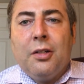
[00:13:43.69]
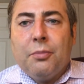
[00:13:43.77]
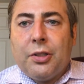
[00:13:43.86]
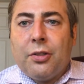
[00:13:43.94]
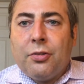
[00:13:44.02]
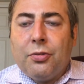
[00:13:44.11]

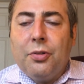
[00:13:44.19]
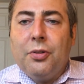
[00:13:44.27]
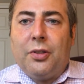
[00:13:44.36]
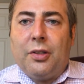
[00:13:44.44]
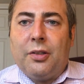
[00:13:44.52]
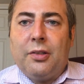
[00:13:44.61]
But the
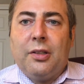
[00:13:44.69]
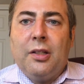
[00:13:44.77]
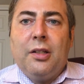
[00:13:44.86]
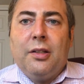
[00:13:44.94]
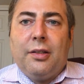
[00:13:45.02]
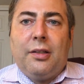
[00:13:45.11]
truth is
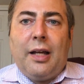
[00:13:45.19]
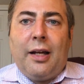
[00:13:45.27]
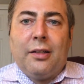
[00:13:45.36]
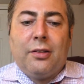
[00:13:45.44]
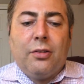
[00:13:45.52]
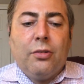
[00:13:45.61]

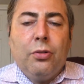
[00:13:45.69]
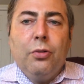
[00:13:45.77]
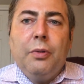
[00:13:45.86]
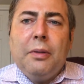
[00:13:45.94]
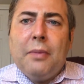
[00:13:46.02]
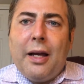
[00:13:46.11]
that who
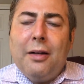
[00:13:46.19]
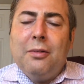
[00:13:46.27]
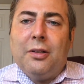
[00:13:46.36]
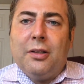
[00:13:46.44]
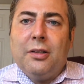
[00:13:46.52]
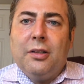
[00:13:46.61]
we
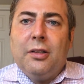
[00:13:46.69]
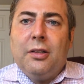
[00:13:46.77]
marry